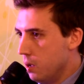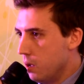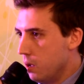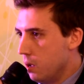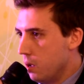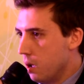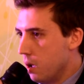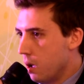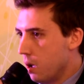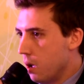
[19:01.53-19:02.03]

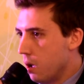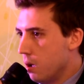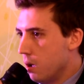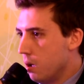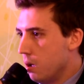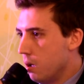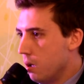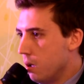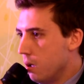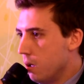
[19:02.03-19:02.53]
once it
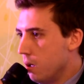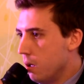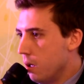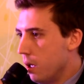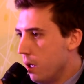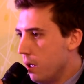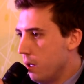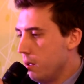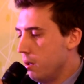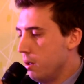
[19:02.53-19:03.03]
has
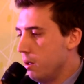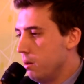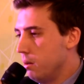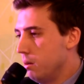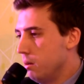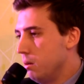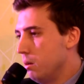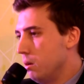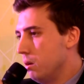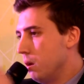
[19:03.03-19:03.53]
been
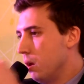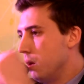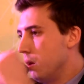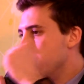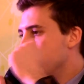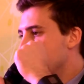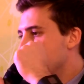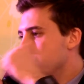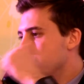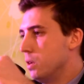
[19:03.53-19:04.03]

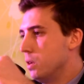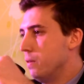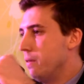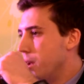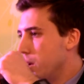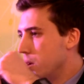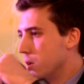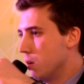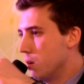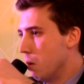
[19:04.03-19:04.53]
undermined,
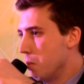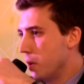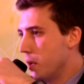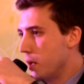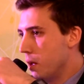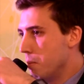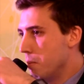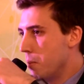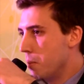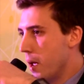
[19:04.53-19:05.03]

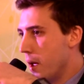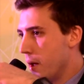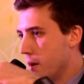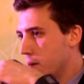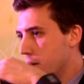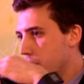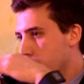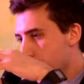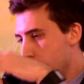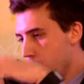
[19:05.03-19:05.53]

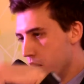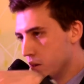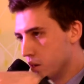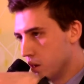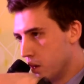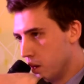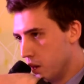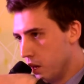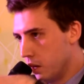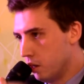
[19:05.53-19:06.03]
it
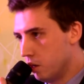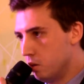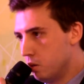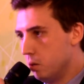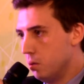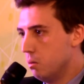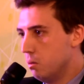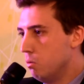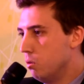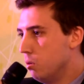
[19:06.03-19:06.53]

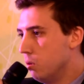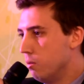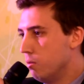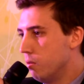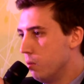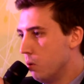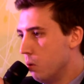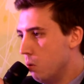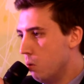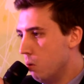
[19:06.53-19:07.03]

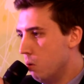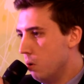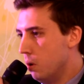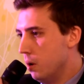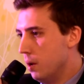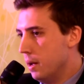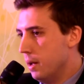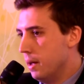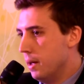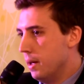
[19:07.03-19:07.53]
obviously
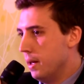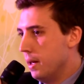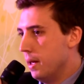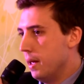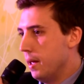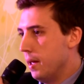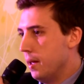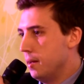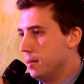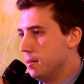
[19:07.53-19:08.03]

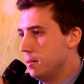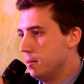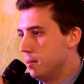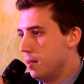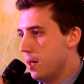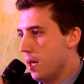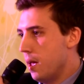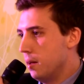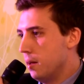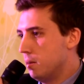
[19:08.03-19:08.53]
undermines
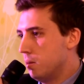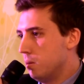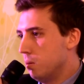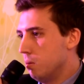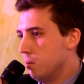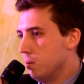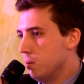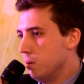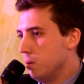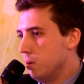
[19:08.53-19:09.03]
and
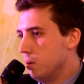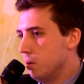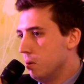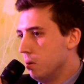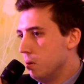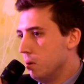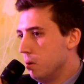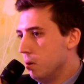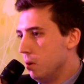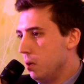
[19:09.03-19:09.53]
erodes the
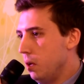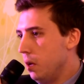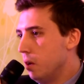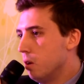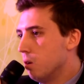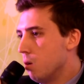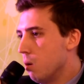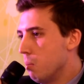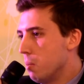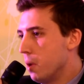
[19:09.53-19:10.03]
bedrock
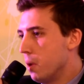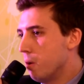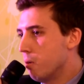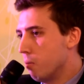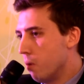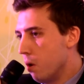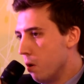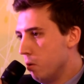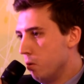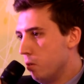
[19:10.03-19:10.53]
of the
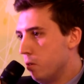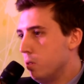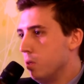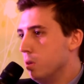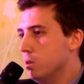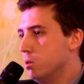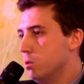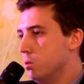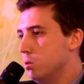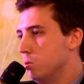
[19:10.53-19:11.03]
democracy in which
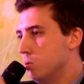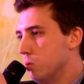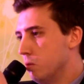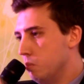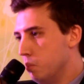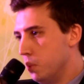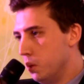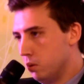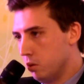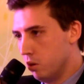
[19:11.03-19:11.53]

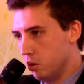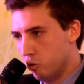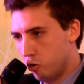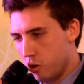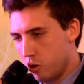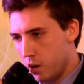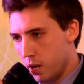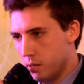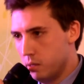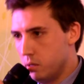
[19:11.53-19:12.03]
that
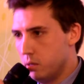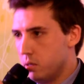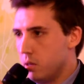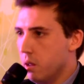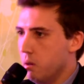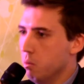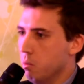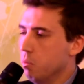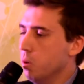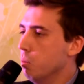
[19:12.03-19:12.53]
abuse
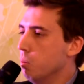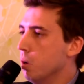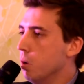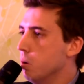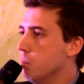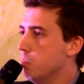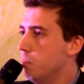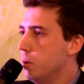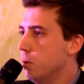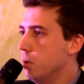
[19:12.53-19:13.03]
occurred. So